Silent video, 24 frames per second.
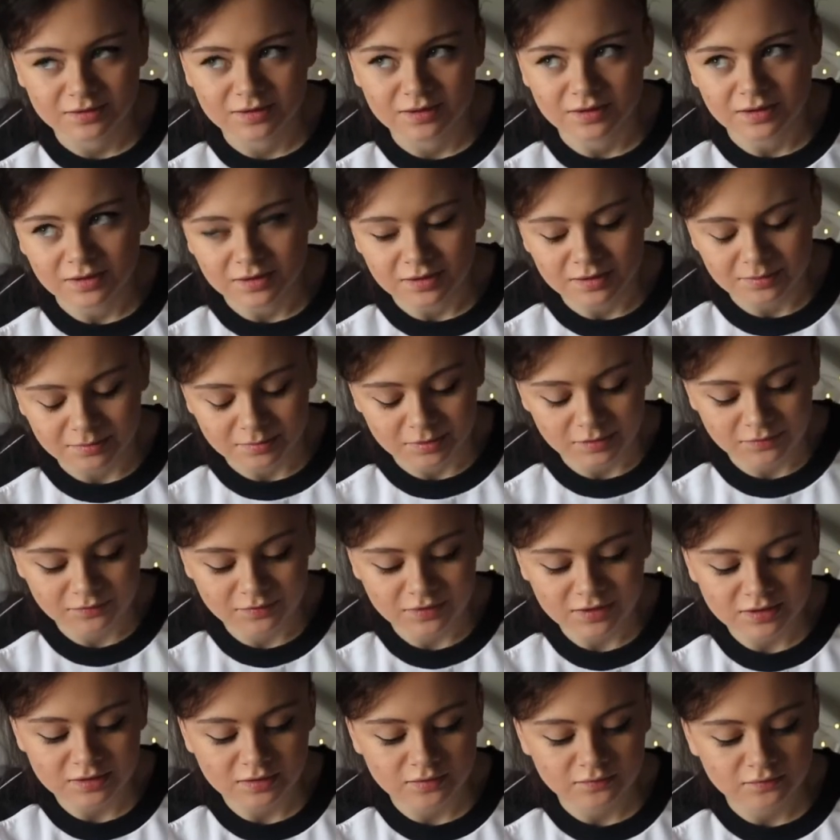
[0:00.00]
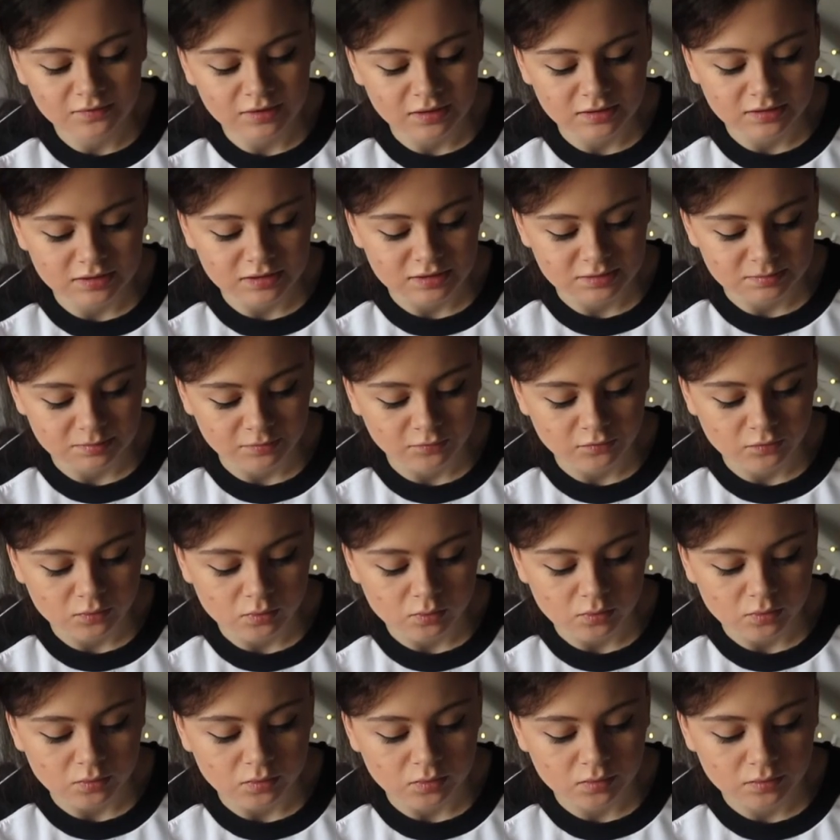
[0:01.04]
I think I've done this
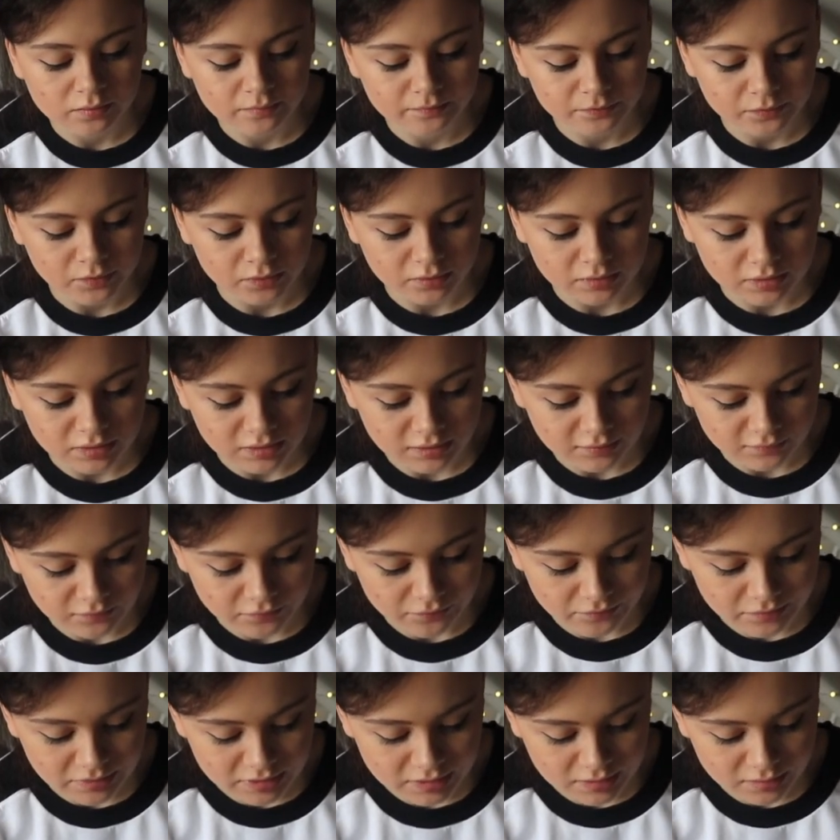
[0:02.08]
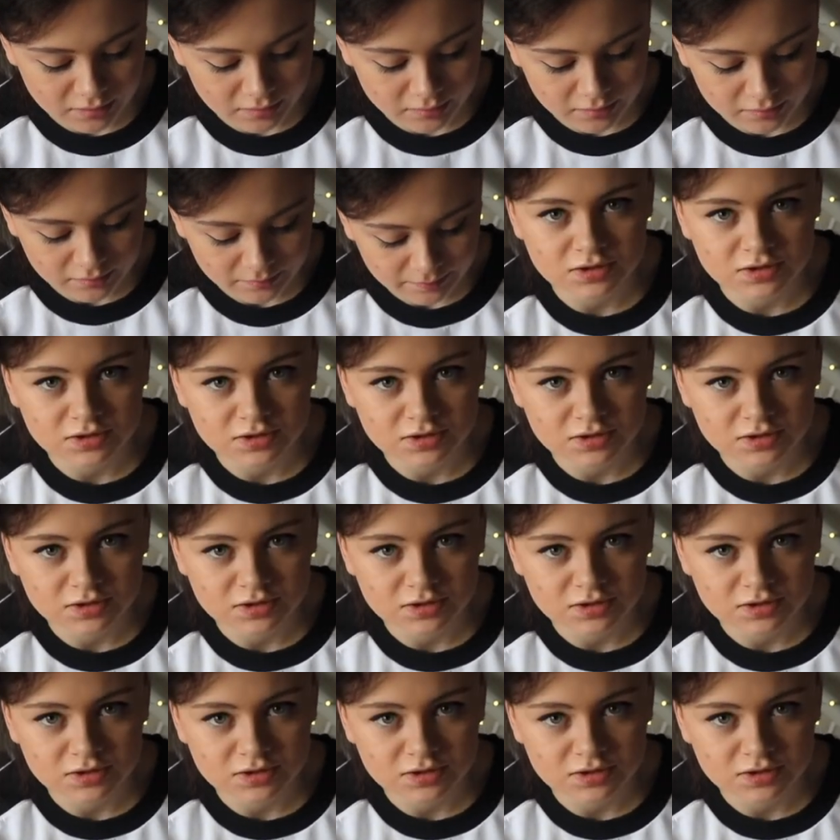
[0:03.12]
before on another video.